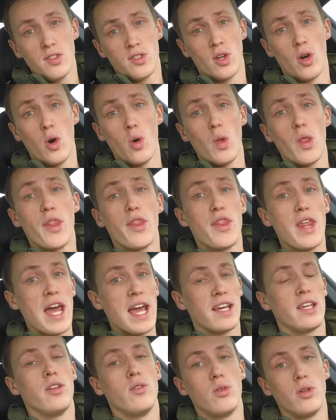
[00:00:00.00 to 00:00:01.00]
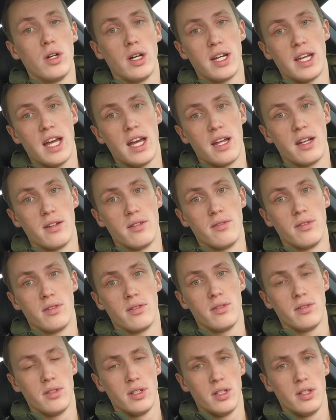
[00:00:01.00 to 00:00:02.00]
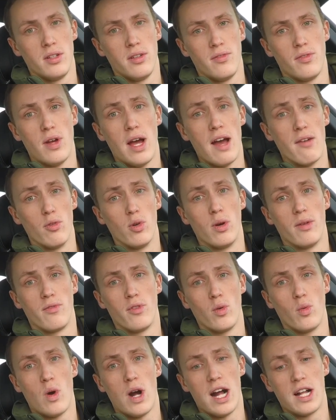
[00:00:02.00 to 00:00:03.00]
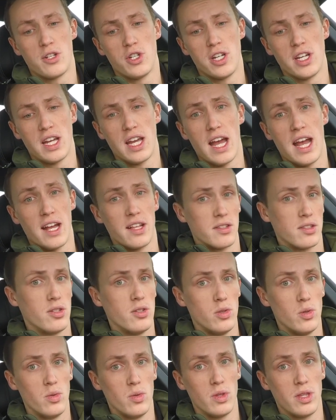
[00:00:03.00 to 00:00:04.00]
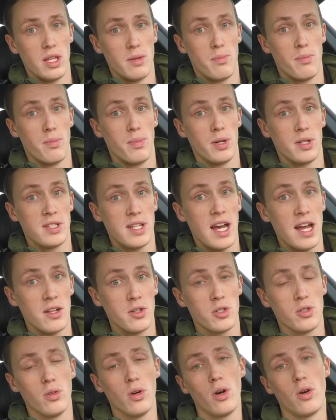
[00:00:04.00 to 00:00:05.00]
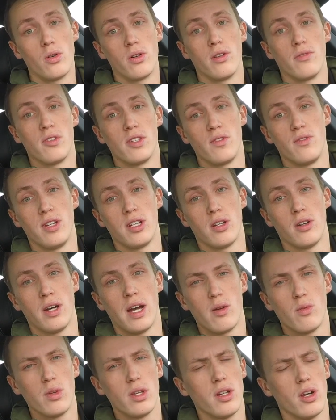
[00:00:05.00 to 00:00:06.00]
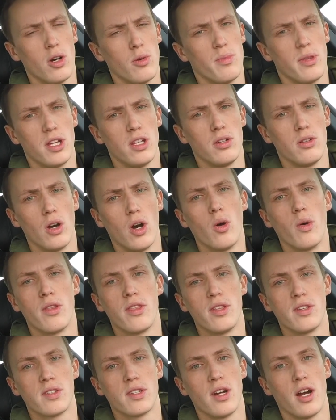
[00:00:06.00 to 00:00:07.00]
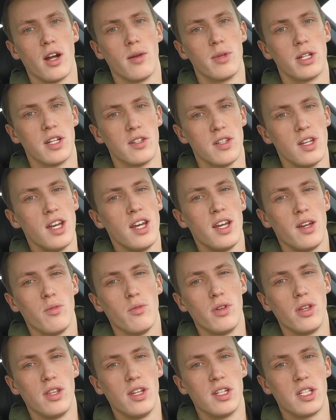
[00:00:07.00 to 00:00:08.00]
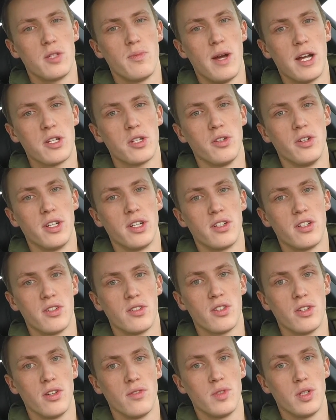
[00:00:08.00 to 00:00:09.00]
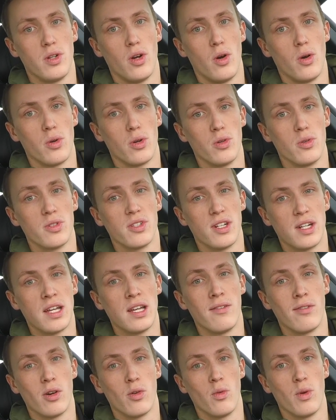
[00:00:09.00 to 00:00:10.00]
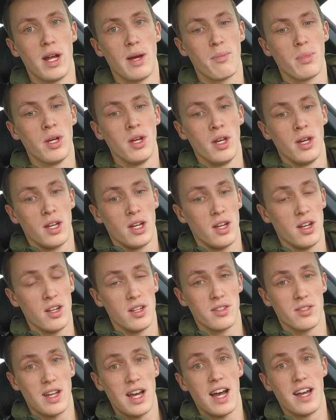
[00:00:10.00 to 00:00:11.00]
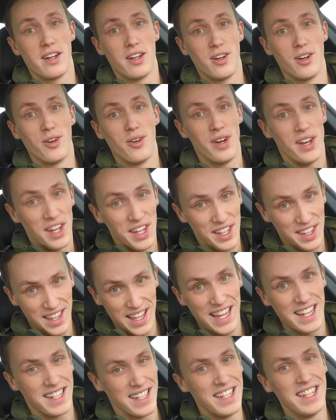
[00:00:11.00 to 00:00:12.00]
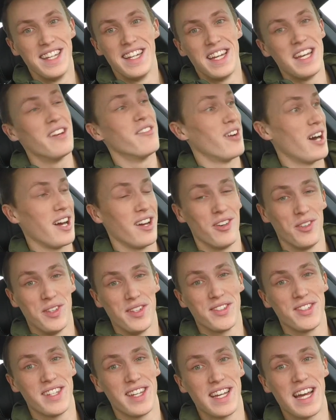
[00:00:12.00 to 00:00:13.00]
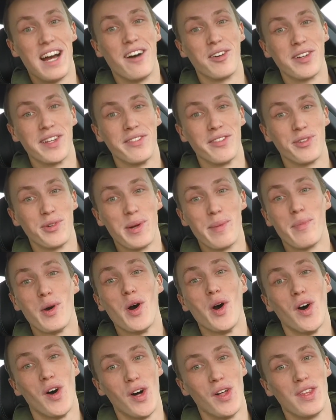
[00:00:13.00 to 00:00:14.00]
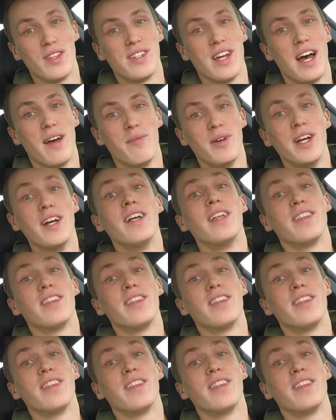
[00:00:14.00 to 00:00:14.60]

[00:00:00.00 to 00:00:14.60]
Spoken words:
So thank you again, everyone, for watching, and to the potential owner of this vehicle, I really hope that you go with this car, because it really is special and it deserves an owner who's gonna give it a rip, because I know that if I owned this thing, I would give it a rip all the time.